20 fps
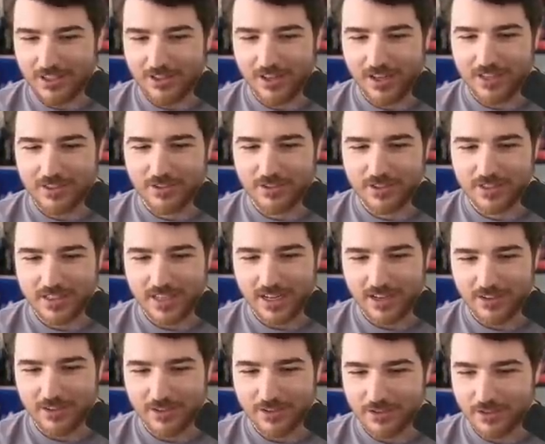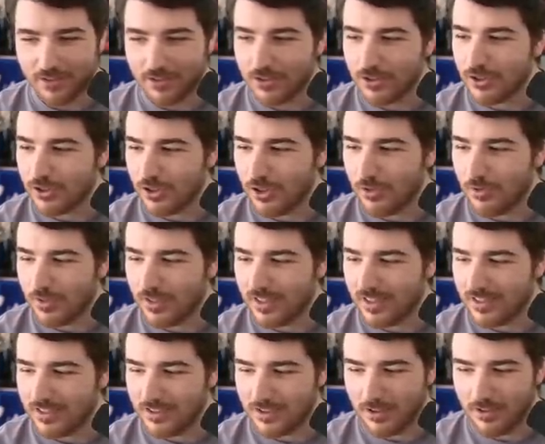You guys are scared to start the show with
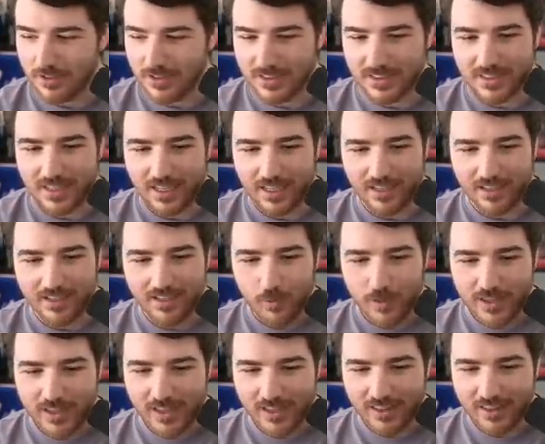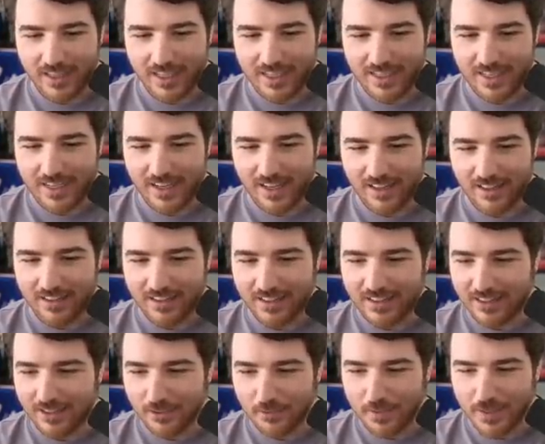it, so instead, we delayed it a
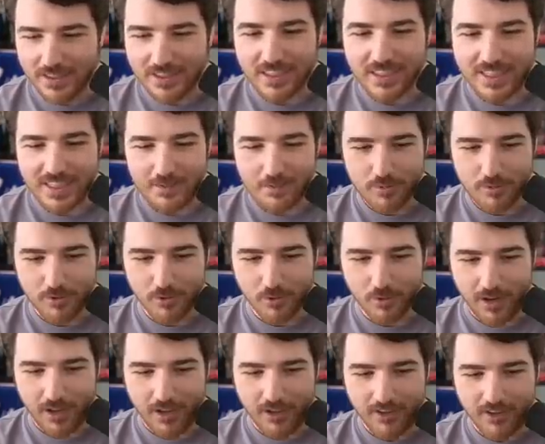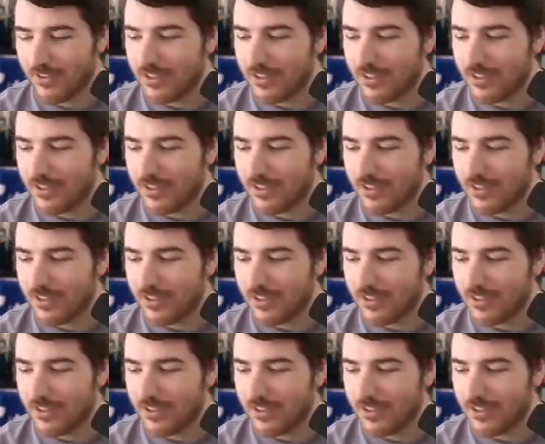little bit to keep you around.